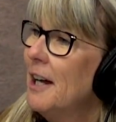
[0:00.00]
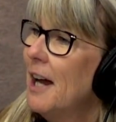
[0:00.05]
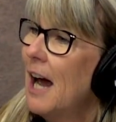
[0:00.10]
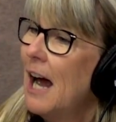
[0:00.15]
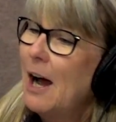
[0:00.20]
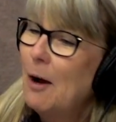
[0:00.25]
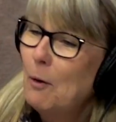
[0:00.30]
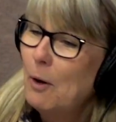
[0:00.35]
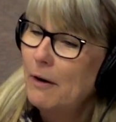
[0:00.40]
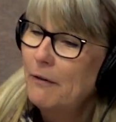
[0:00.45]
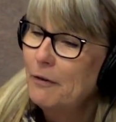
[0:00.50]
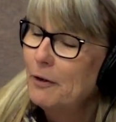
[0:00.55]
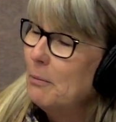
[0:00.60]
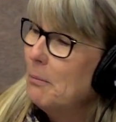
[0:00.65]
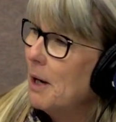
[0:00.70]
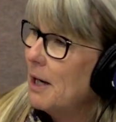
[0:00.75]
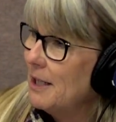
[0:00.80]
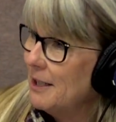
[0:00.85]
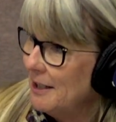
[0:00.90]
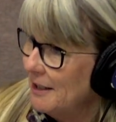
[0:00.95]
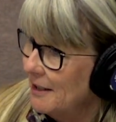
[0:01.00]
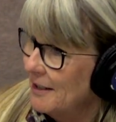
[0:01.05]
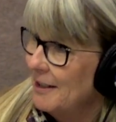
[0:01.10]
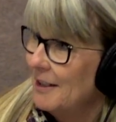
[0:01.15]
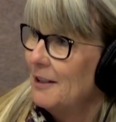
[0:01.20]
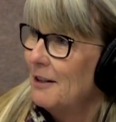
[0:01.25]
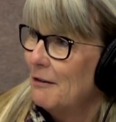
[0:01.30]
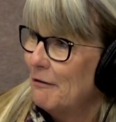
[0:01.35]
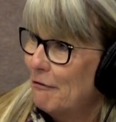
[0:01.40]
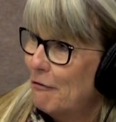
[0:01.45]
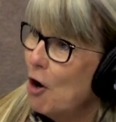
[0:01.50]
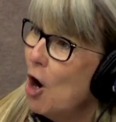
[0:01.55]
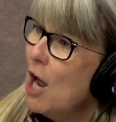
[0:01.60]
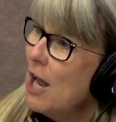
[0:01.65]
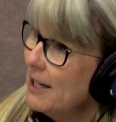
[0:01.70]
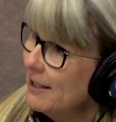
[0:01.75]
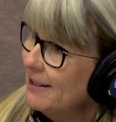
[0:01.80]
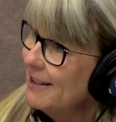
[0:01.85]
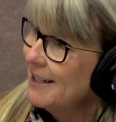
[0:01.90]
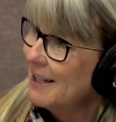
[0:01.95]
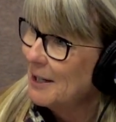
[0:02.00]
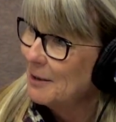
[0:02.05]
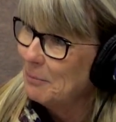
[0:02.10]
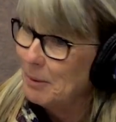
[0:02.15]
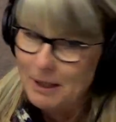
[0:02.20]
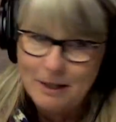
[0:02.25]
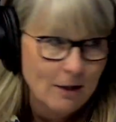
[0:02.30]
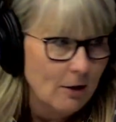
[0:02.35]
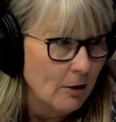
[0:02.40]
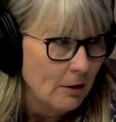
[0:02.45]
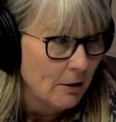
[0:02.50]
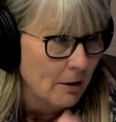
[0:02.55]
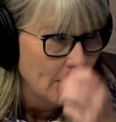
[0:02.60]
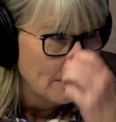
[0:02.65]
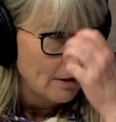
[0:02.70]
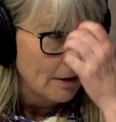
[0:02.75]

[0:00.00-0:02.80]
However, my friend... Do they have chairs?